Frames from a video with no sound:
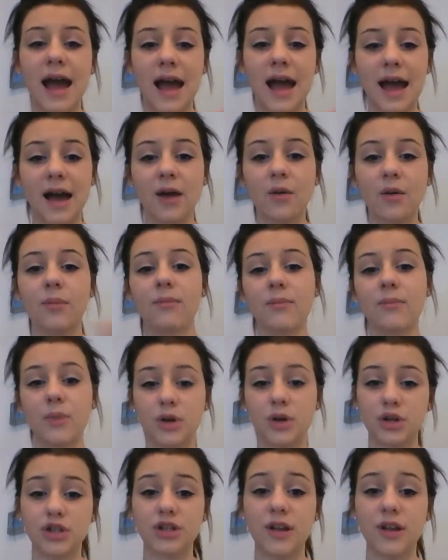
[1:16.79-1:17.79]
how
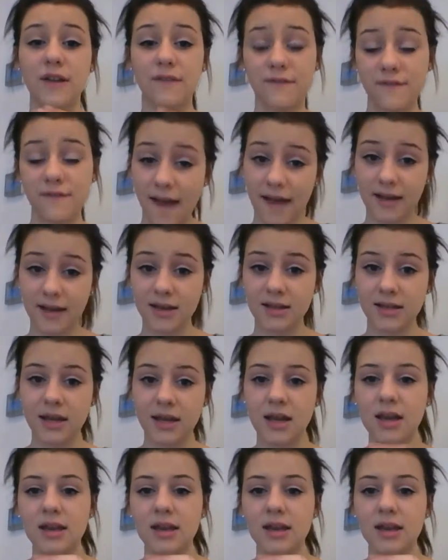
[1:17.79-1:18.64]
much effect